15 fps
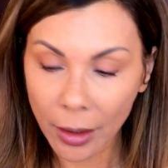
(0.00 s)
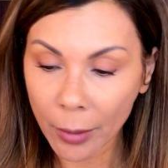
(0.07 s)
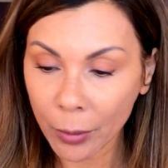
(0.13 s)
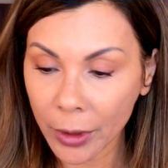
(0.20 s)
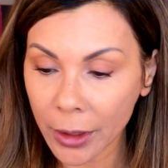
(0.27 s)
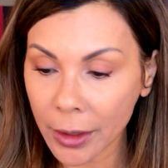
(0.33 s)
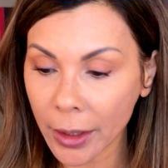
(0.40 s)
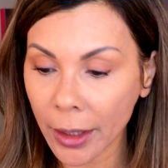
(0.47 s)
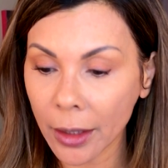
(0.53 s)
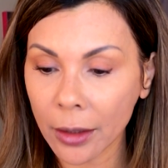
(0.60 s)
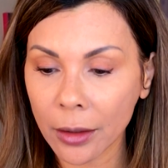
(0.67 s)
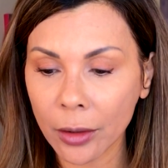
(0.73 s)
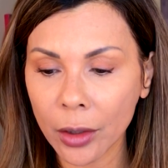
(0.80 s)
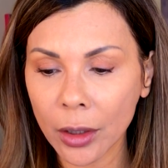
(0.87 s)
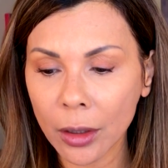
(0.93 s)
I want to take
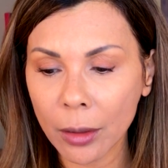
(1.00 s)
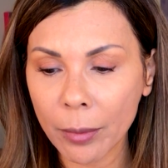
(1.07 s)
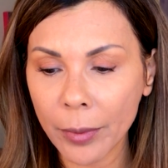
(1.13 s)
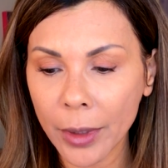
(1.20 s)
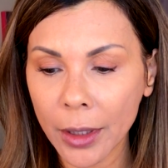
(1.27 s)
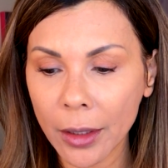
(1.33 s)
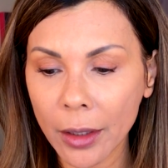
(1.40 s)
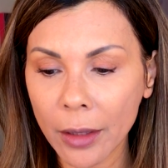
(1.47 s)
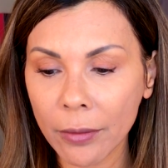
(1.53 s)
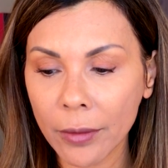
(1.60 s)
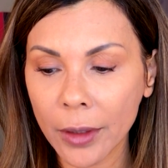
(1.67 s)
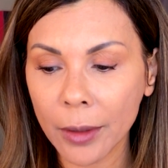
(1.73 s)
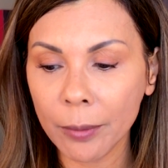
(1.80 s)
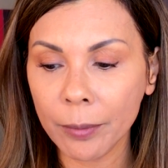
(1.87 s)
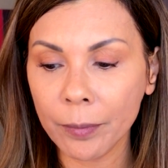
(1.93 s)
a little bit of
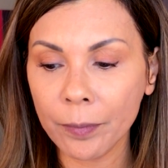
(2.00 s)
a